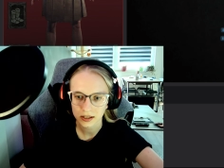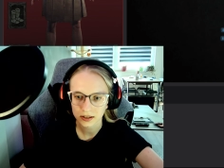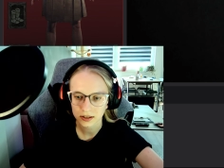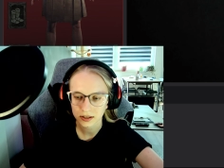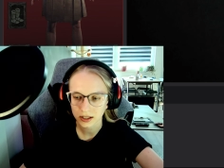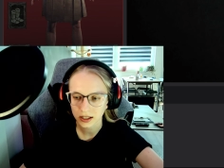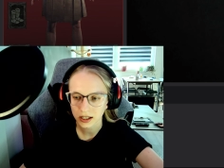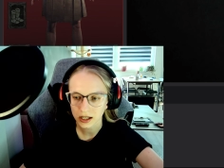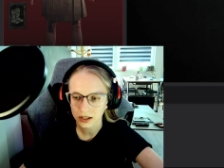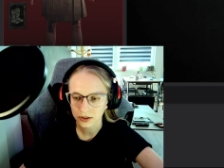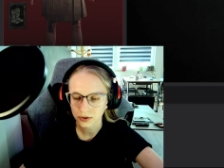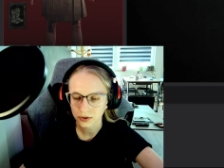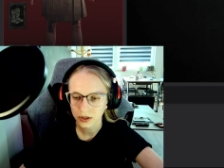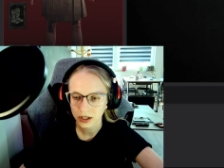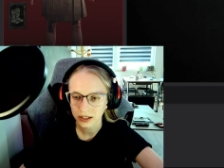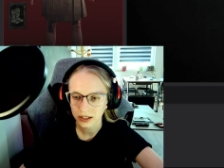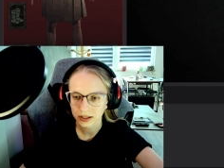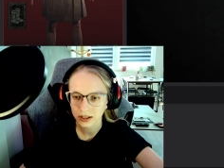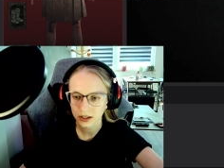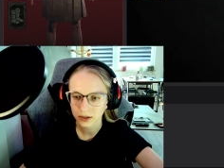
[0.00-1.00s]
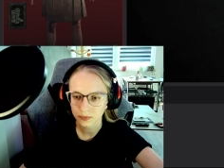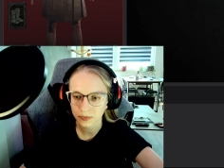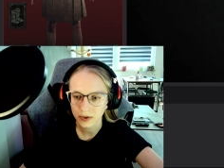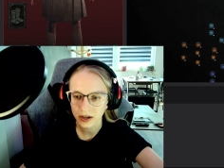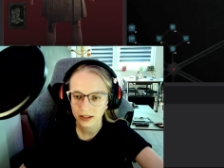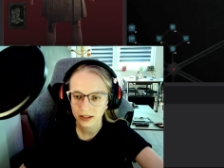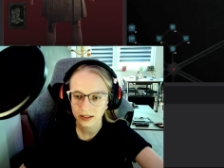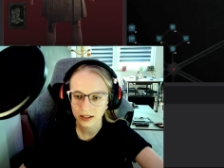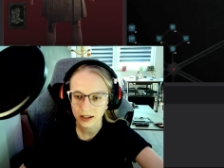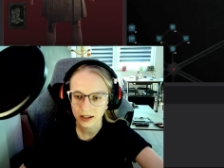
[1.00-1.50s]
tree calculator,
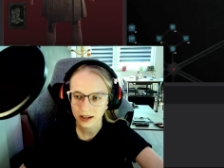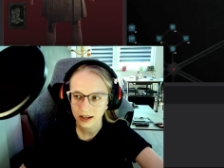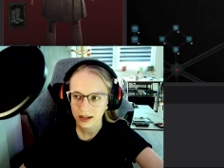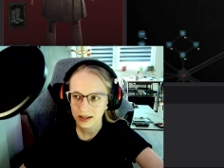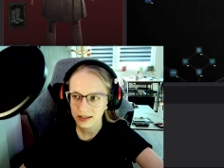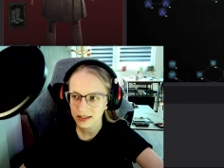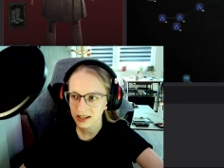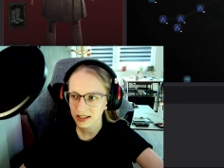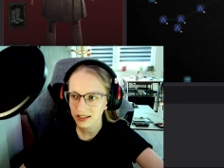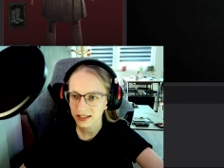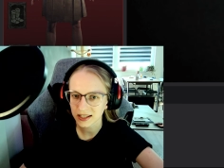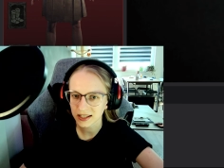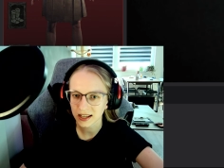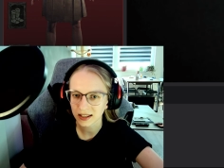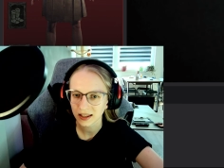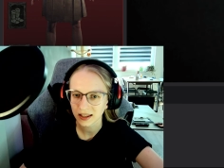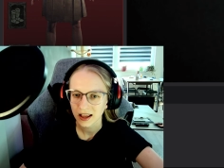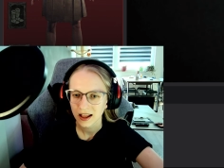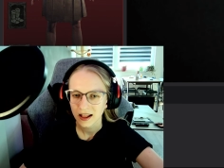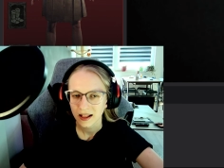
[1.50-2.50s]
but as I said,